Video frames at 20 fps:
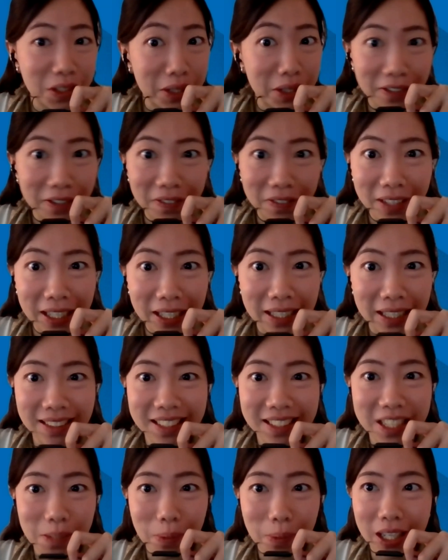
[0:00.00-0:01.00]
good
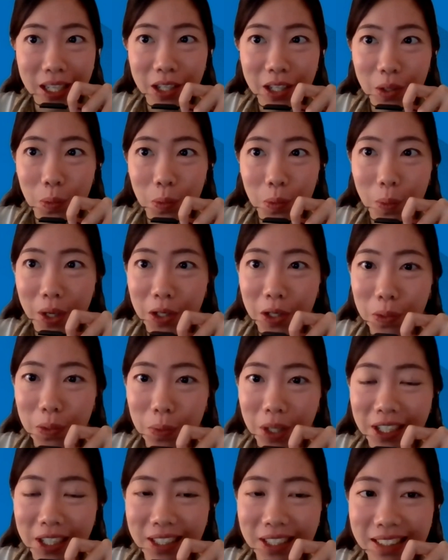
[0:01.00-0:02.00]
evening, depending on where you
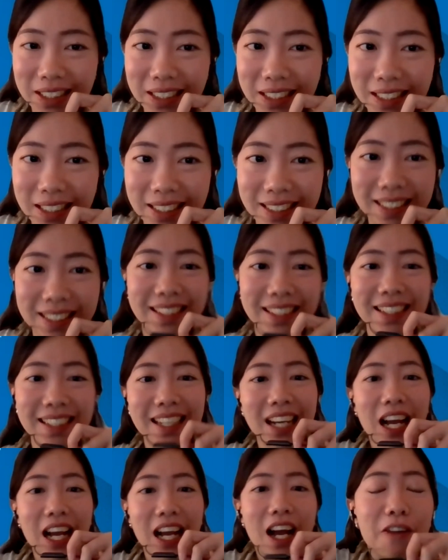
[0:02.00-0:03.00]
are.
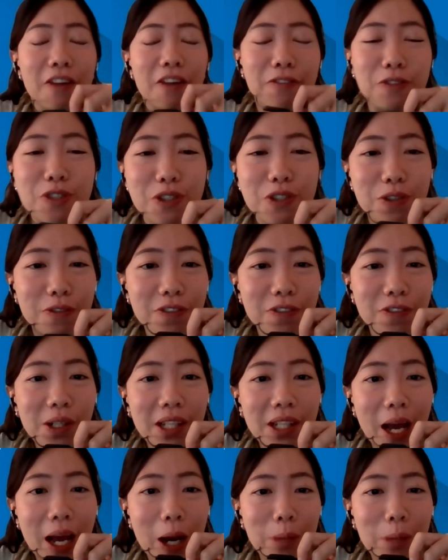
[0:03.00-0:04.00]
First of
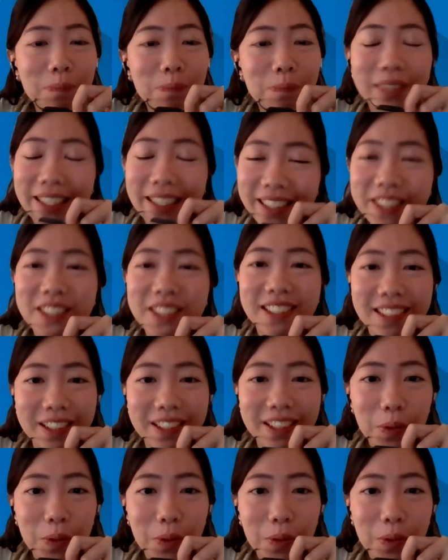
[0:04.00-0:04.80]
all, thank you to the